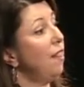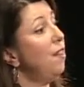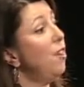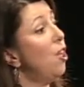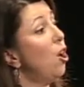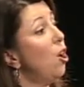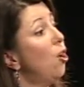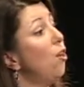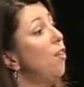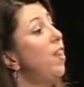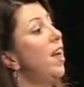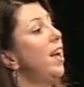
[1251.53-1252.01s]

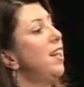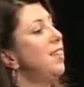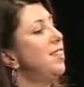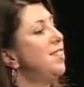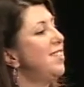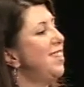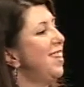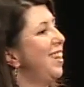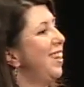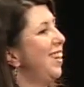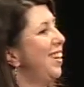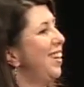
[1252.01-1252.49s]
No,
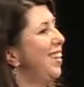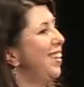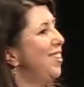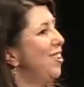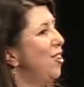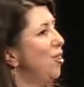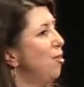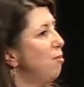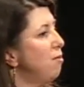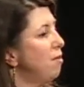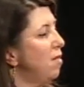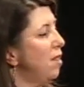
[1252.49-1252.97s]
that's
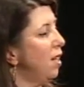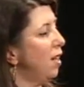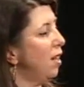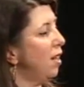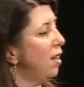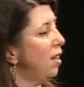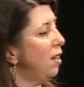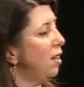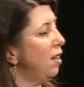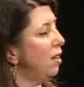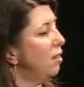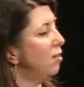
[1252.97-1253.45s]
no.
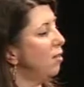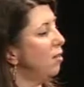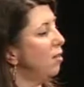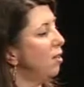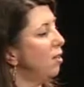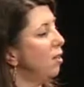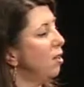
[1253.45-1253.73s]
The